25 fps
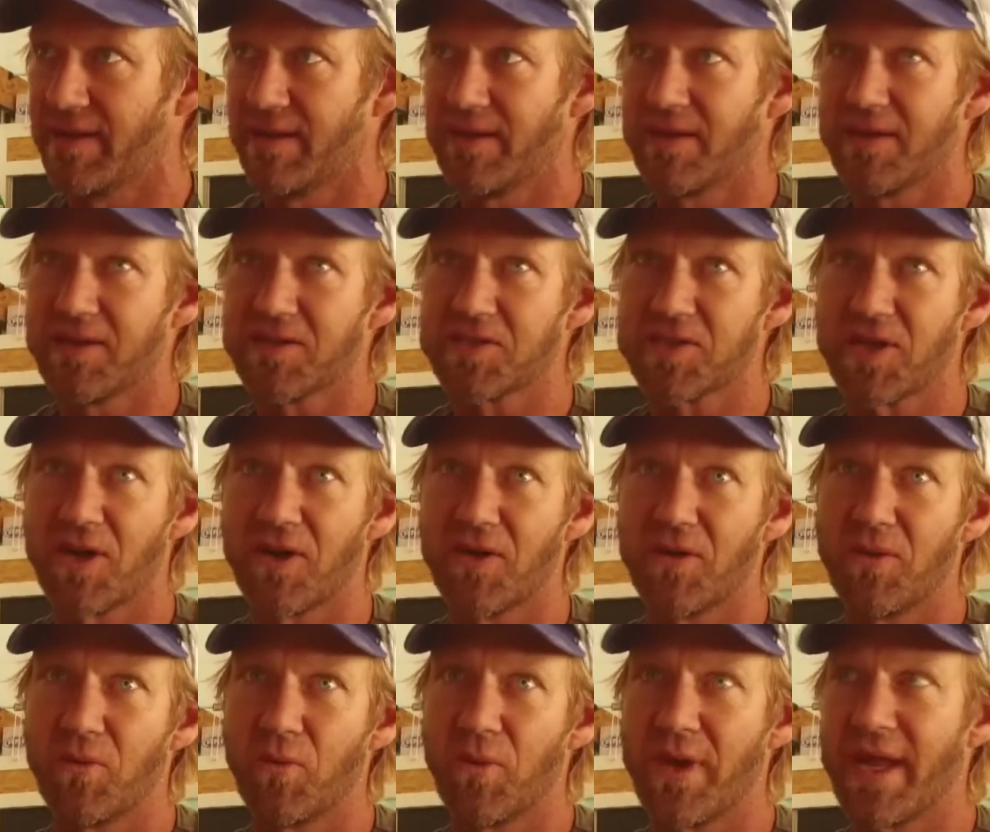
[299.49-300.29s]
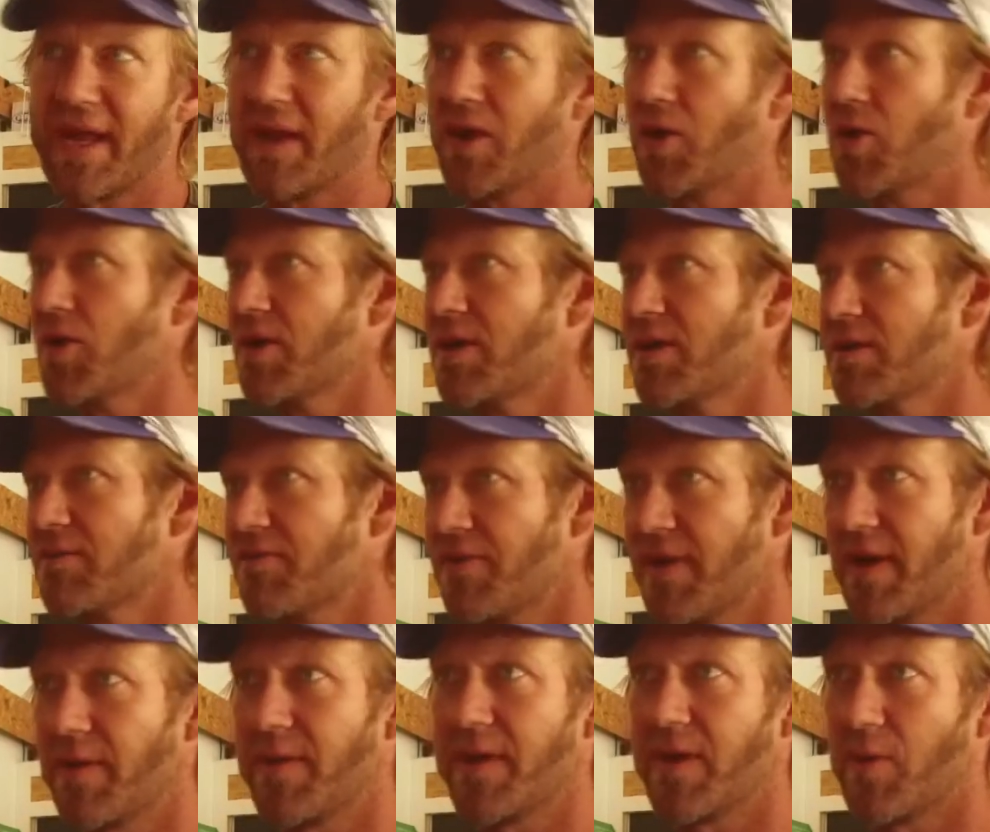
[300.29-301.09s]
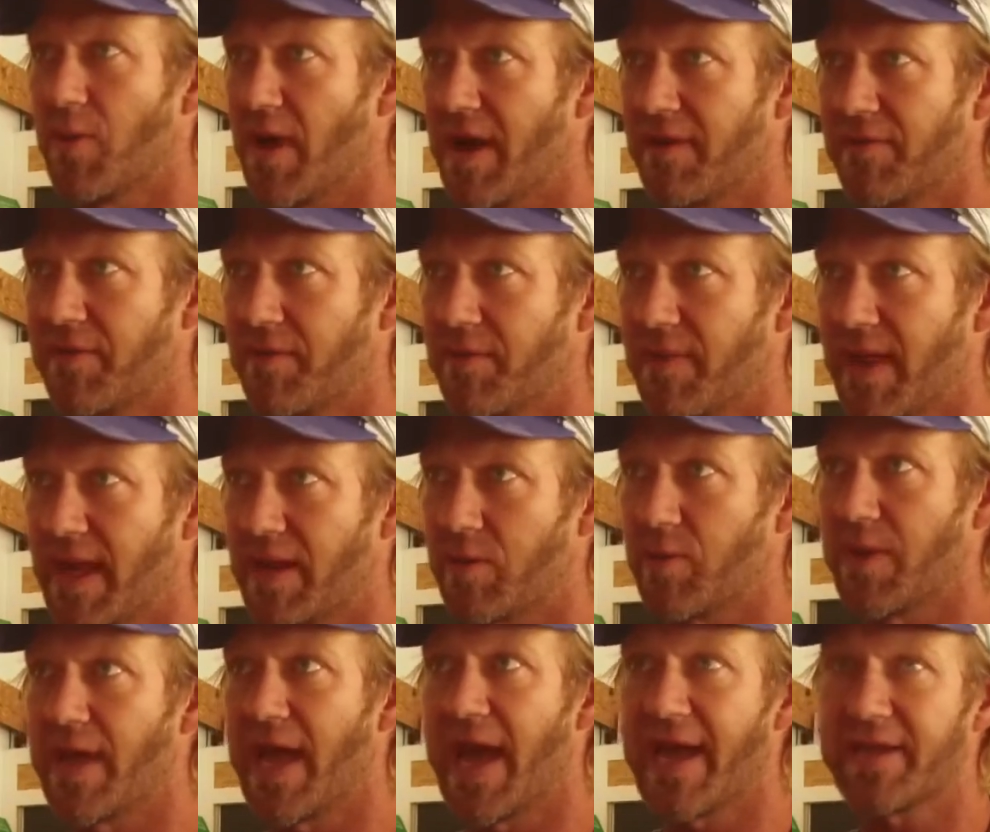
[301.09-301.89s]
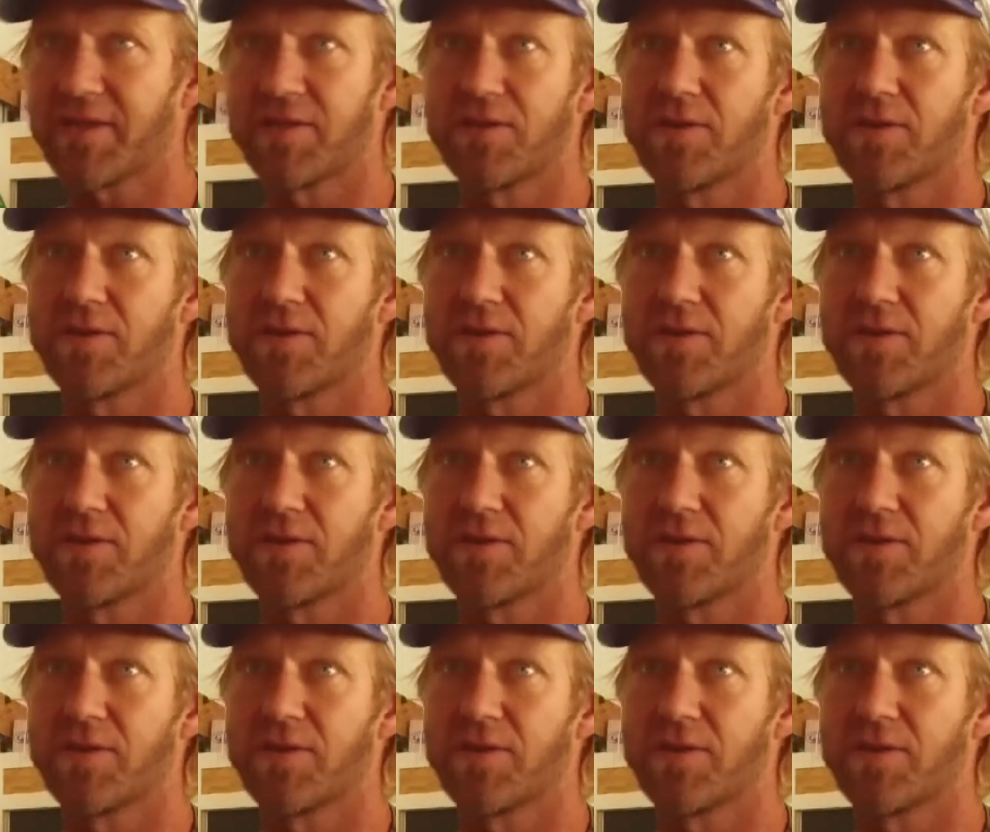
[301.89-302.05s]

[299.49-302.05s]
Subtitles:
So we couldn't vary away from that. We had to do that.